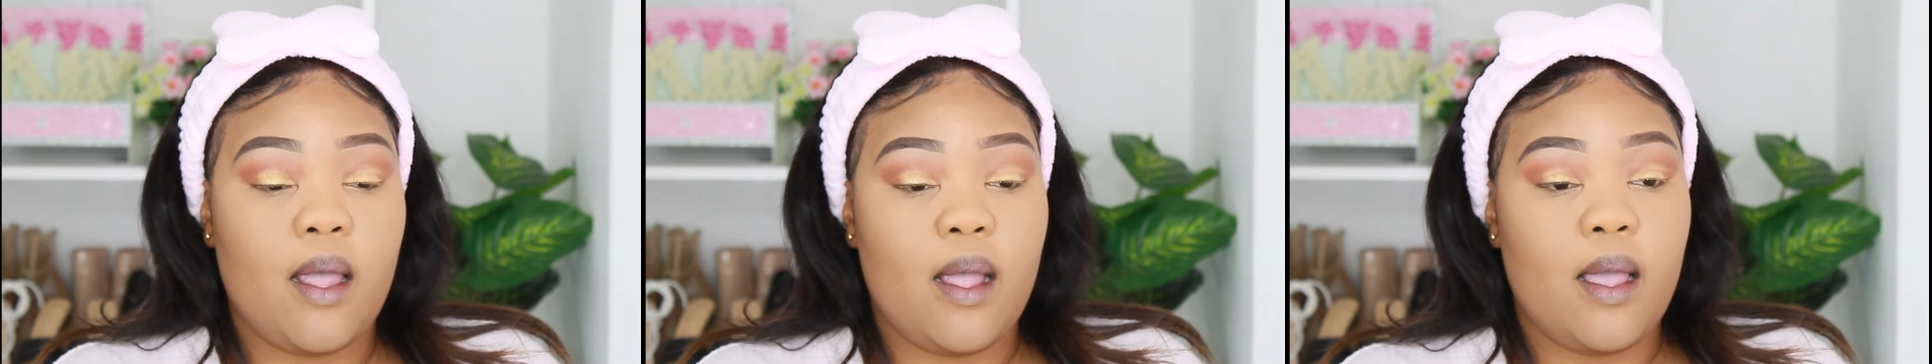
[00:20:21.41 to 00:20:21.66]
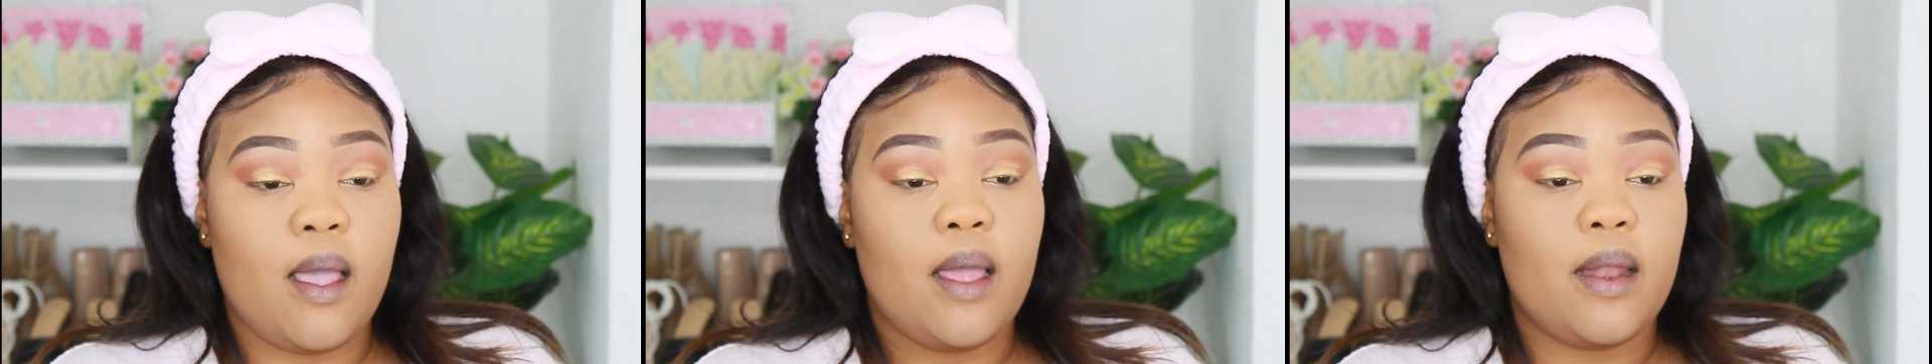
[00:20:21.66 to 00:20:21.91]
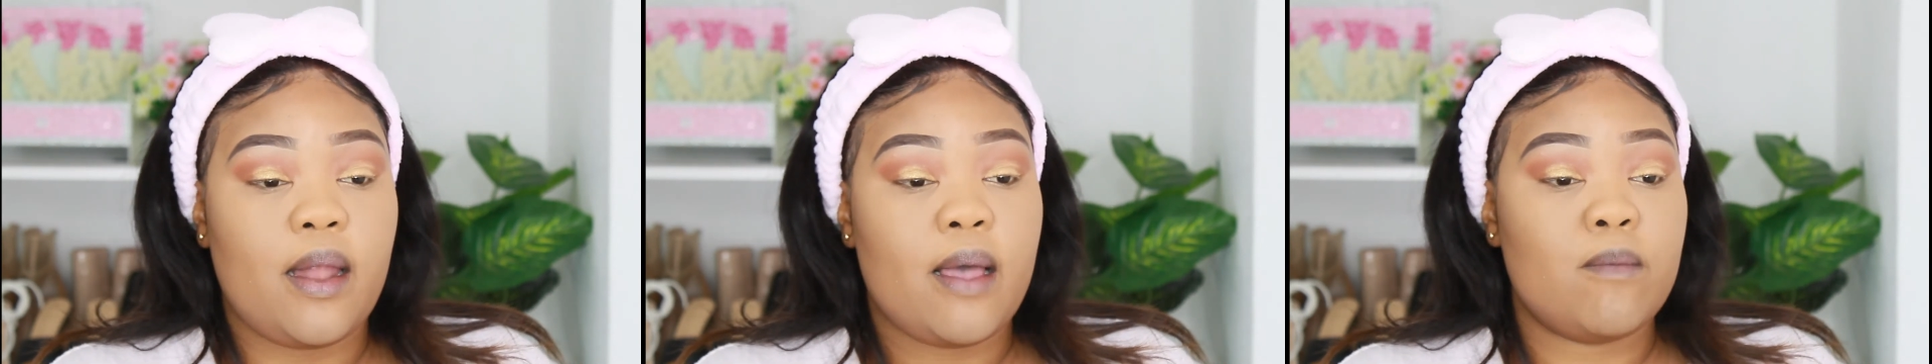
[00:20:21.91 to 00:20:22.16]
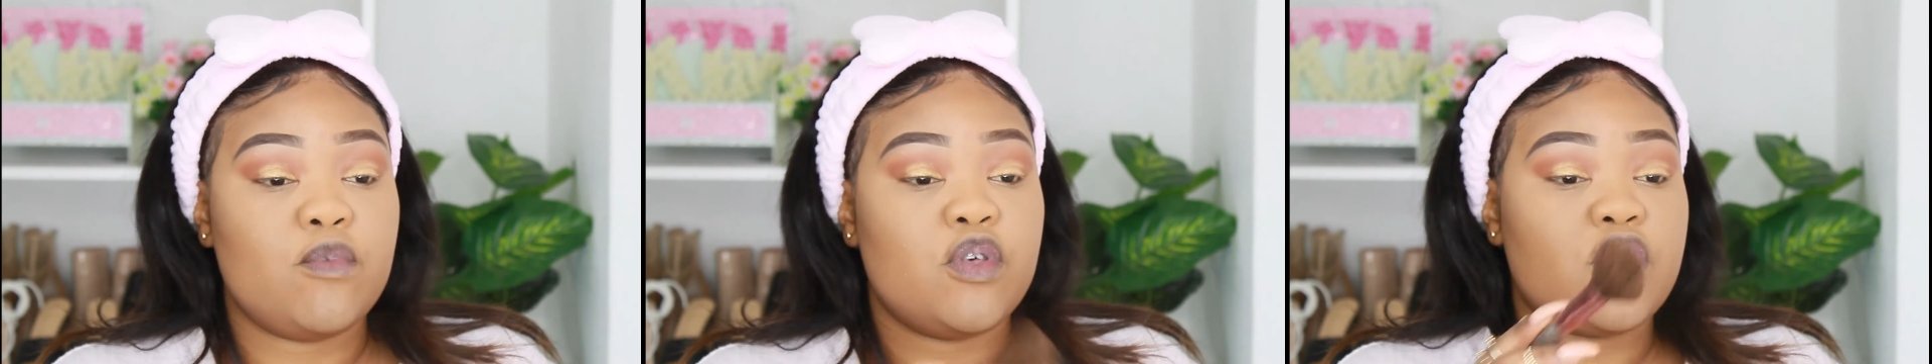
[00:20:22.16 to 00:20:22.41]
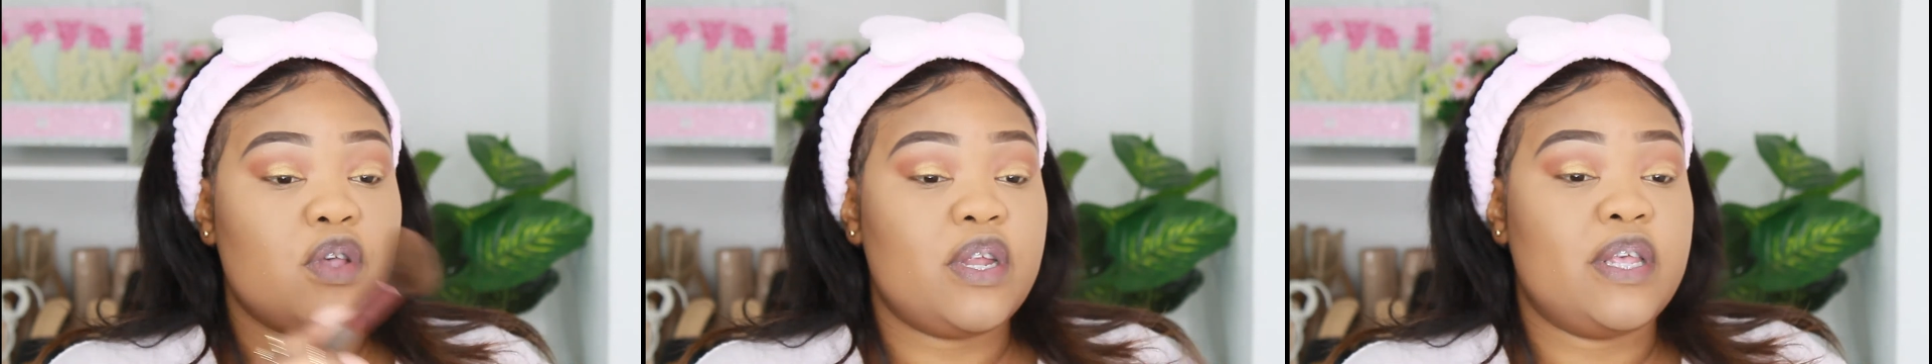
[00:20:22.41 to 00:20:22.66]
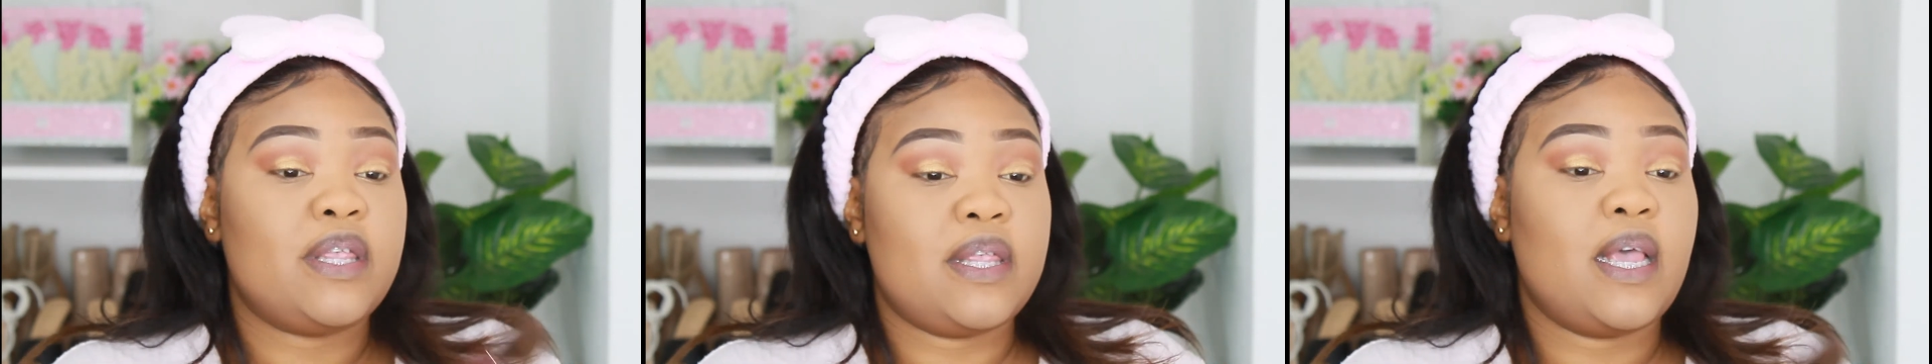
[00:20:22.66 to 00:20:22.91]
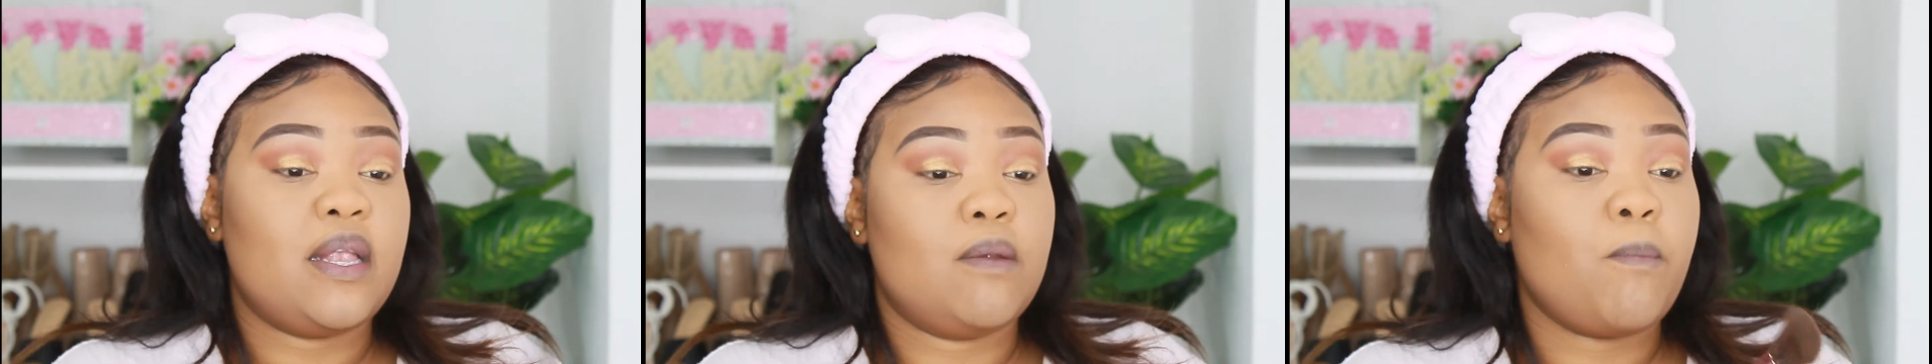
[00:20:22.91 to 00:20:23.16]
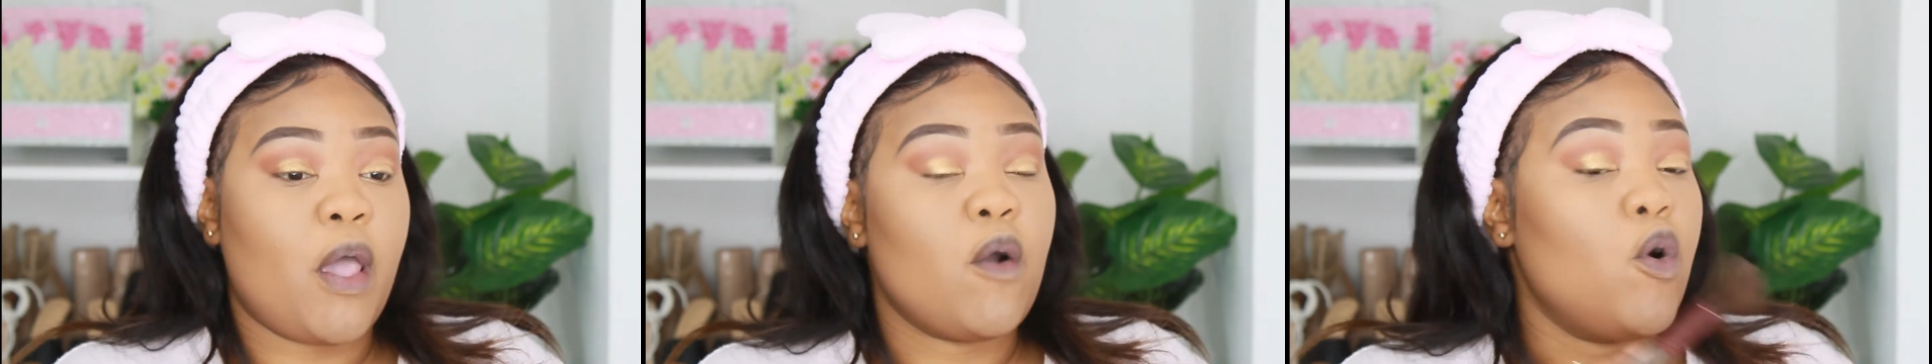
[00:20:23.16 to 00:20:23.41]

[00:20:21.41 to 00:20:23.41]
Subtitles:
And I'm just gonna set my